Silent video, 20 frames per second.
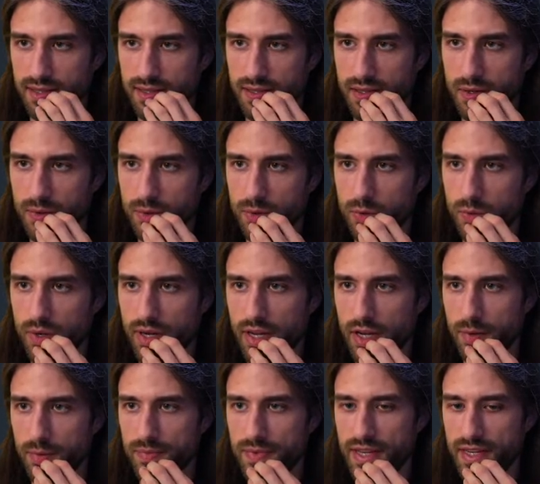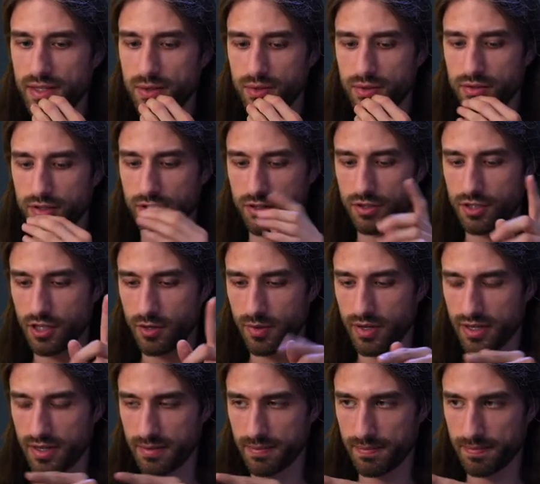How do I update the search
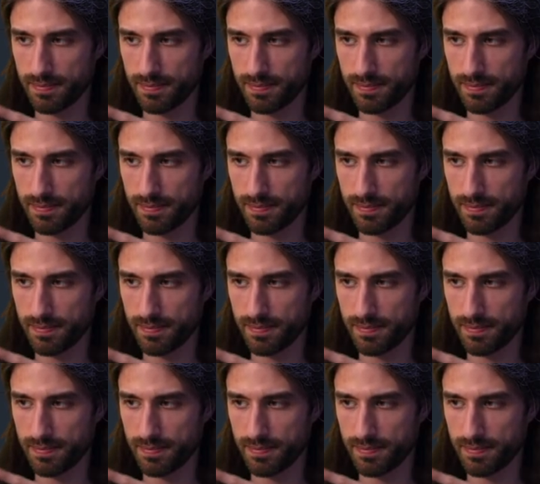area?